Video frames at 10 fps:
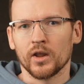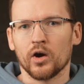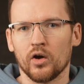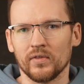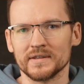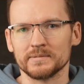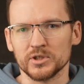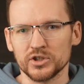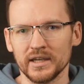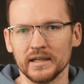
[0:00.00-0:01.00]
on this
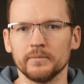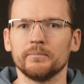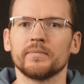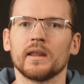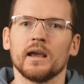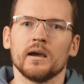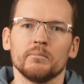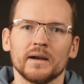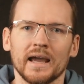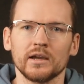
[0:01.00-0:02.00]
machine
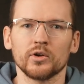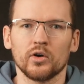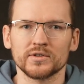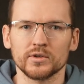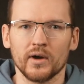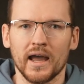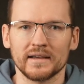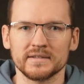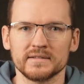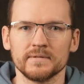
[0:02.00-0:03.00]
but I could also
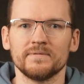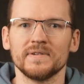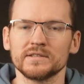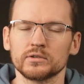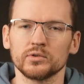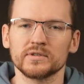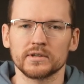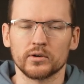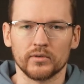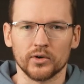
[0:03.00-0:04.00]
access a physical
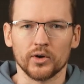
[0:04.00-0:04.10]
server